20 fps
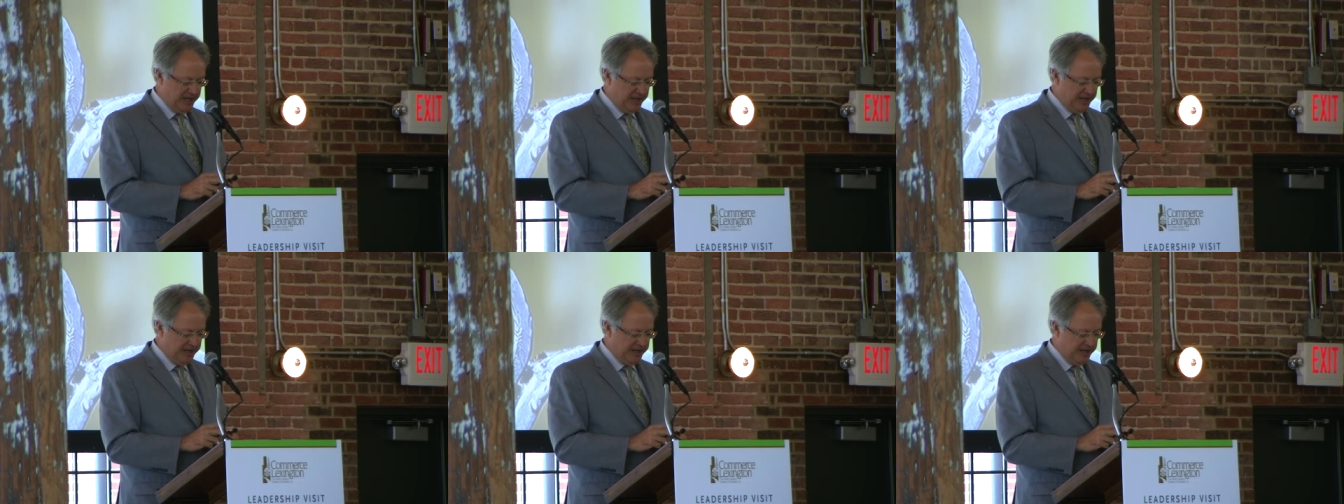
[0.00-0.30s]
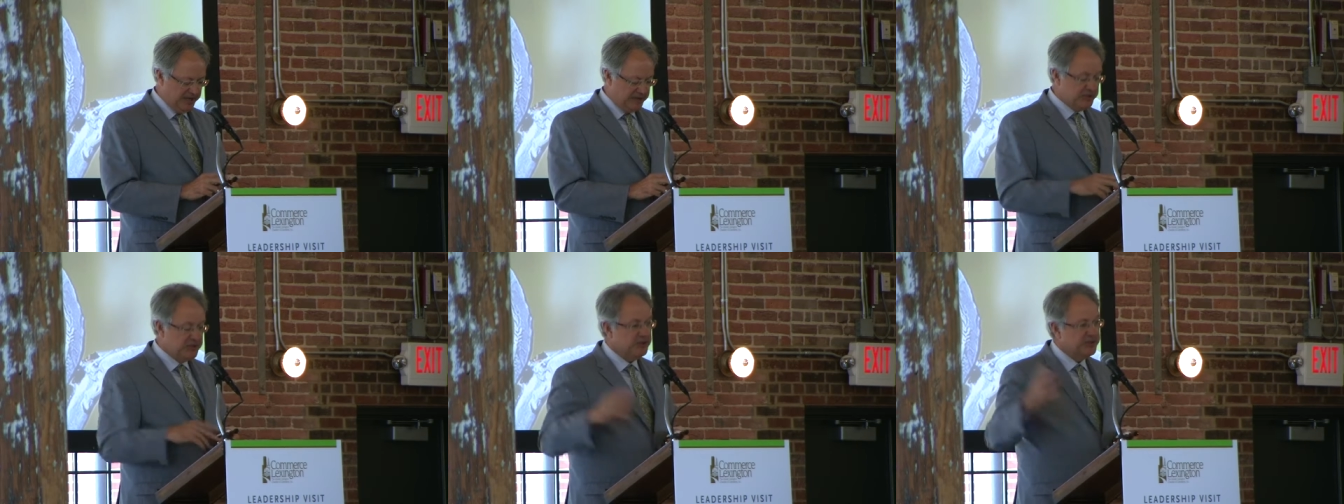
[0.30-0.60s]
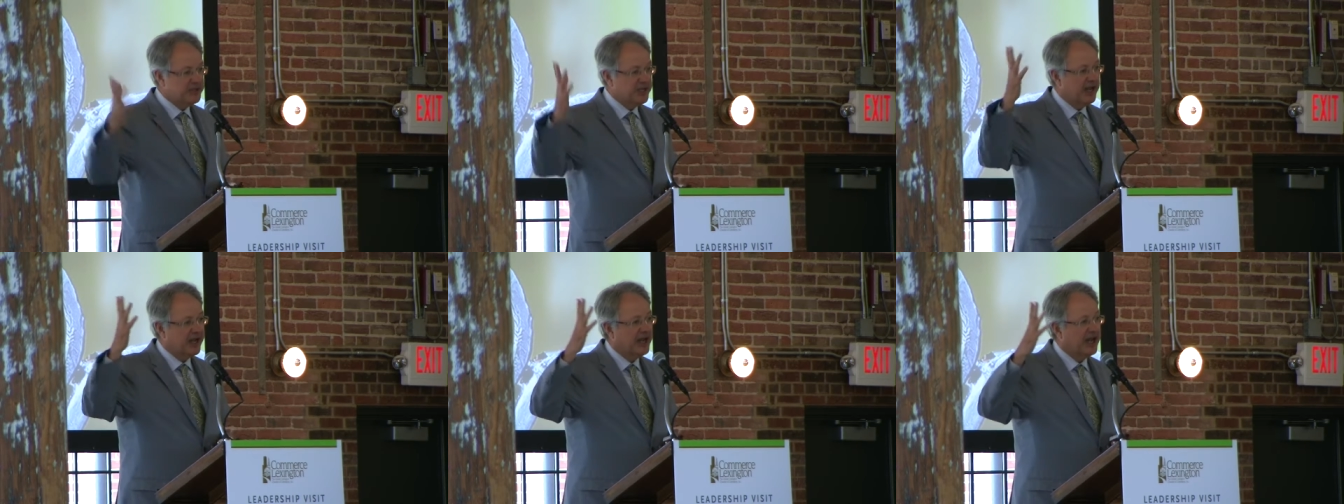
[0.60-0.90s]
As soon
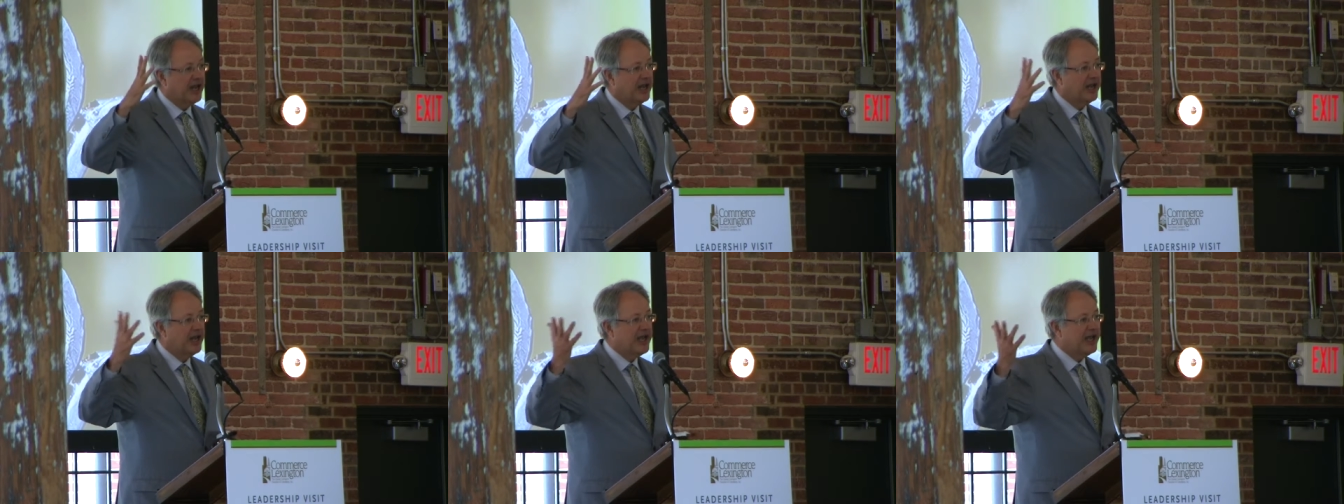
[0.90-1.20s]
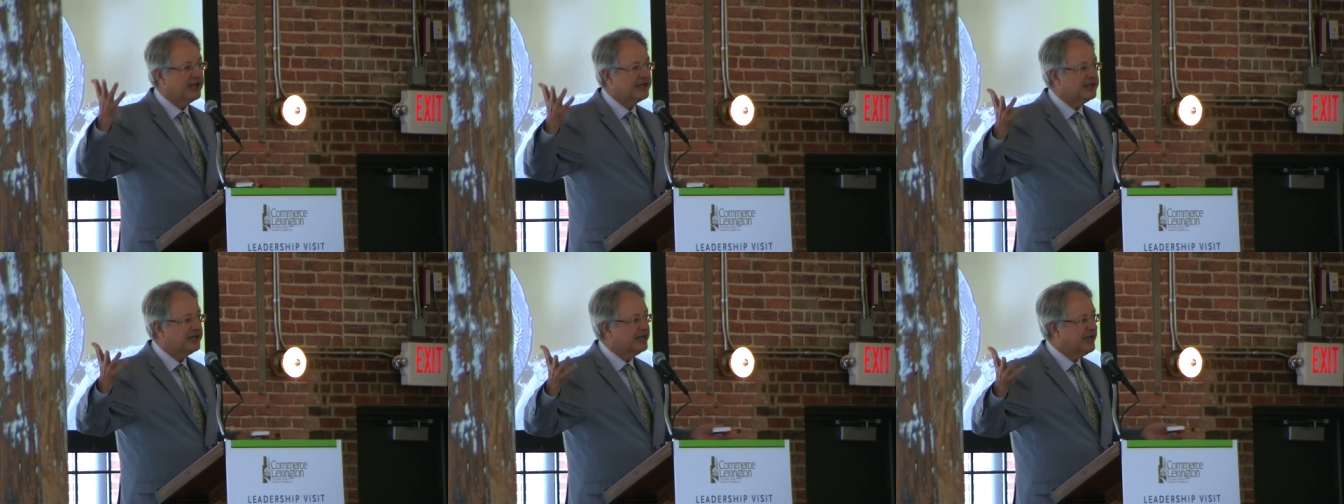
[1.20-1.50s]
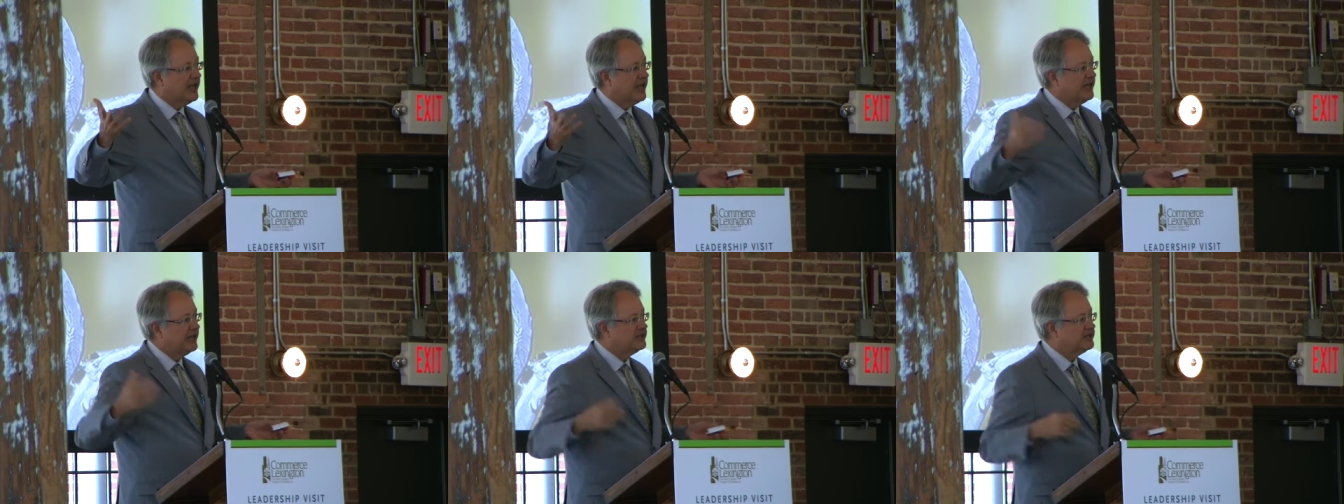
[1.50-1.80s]
as I got elected
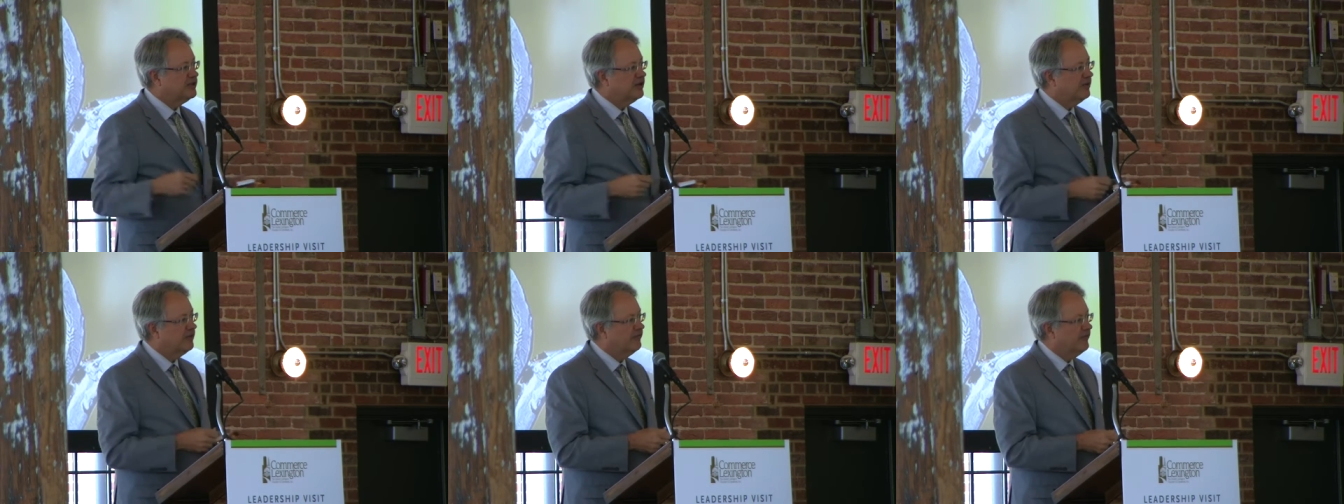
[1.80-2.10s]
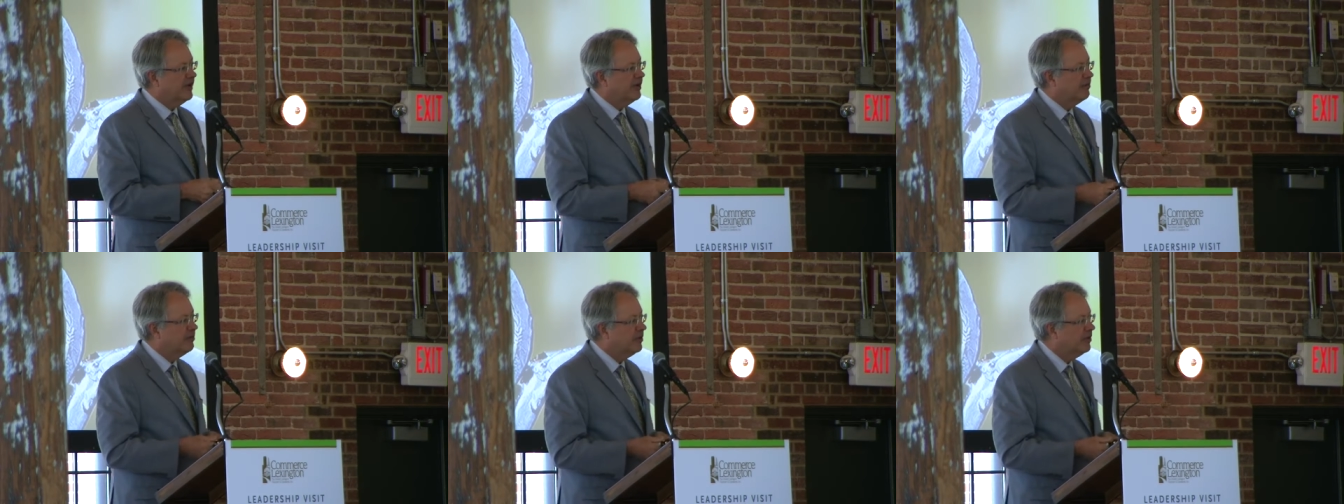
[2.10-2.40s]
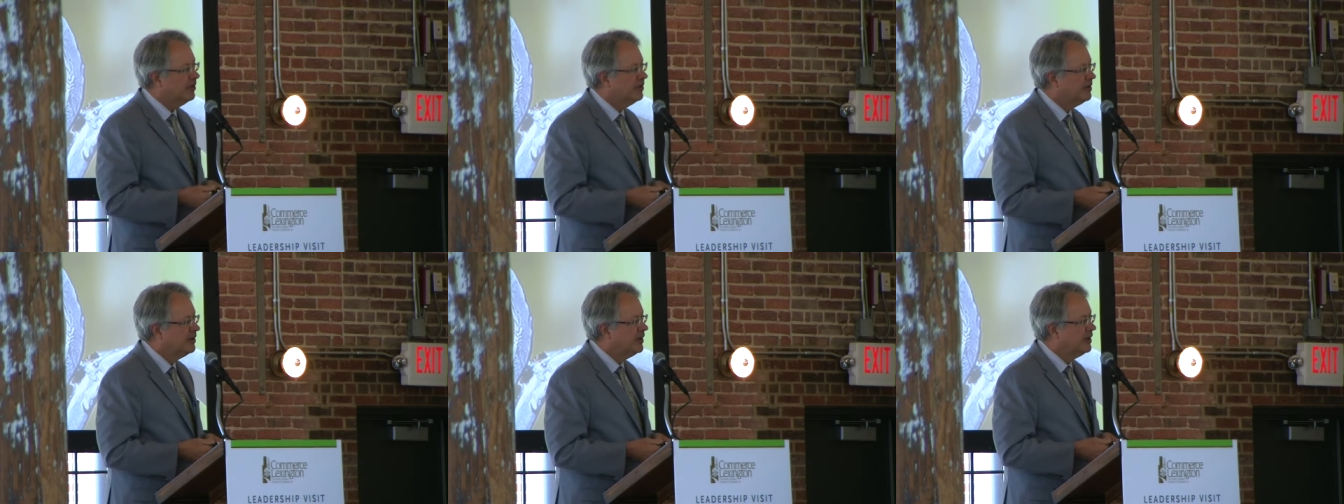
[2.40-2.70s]
last
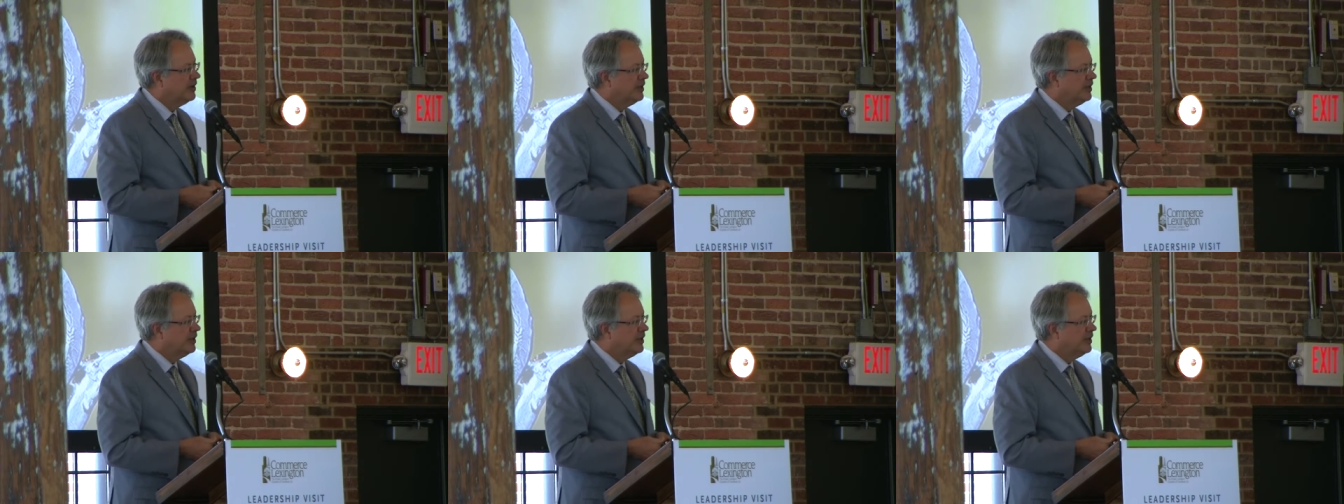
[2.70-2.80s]
November,